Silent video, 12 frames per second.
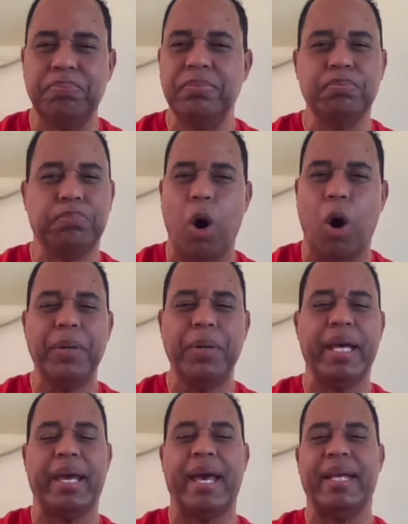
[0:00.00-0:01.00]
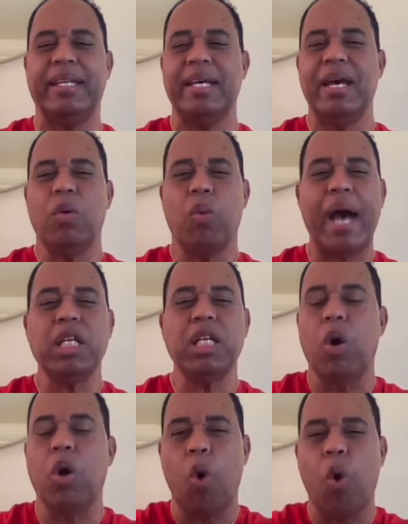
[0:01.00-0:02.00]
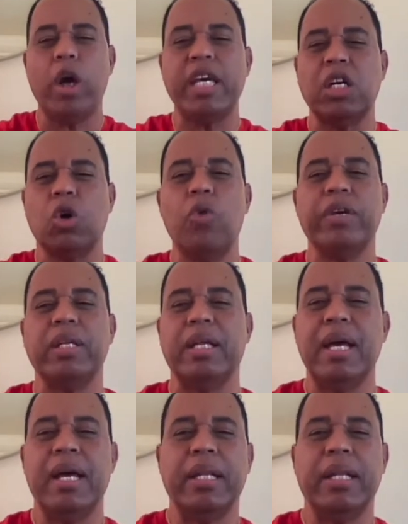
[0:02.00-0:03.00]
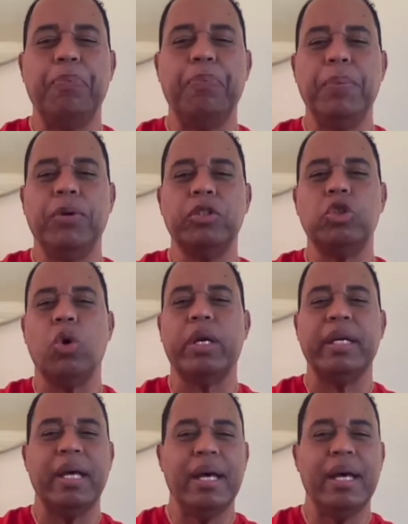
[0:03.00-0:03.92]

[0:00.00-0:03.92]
Bopley, and while they were going, the people took